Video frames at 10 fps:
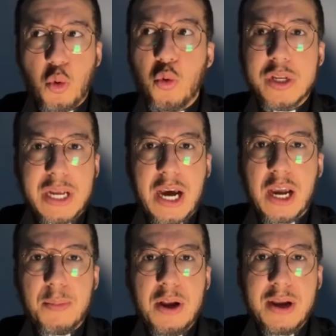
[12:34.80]
all the
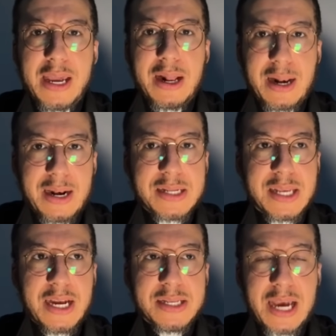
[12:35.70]
time. He clearly
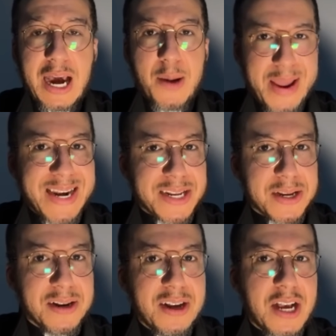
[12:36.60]
says, I am
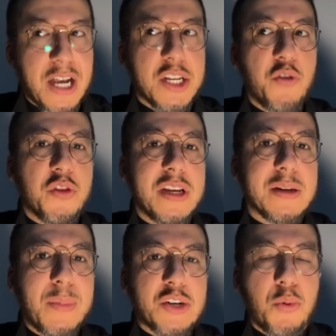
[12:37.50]
Indian. And so for
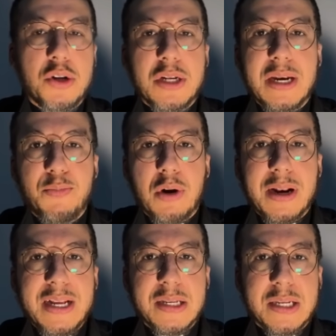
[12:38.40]
these metropolitan liberal
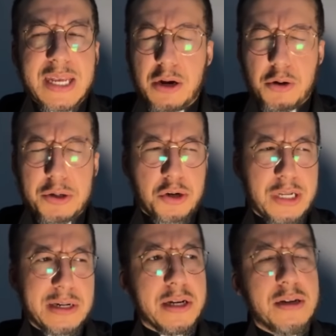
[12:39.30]
elites to say, no, it's
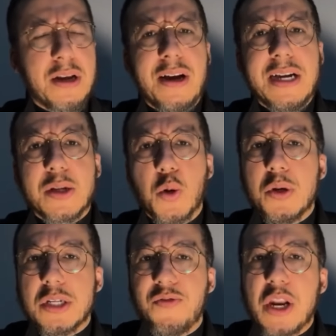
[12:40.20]
not Indian, it's
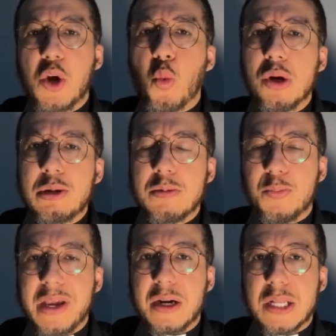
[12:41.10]
almost as if they don't want him to
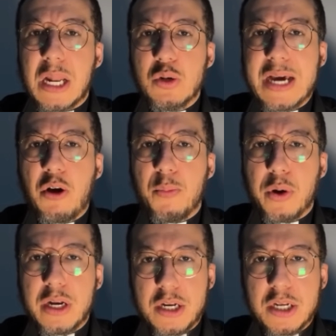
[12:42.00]
be because they look down
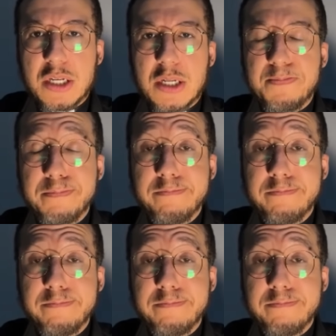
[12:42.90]
upon Indians.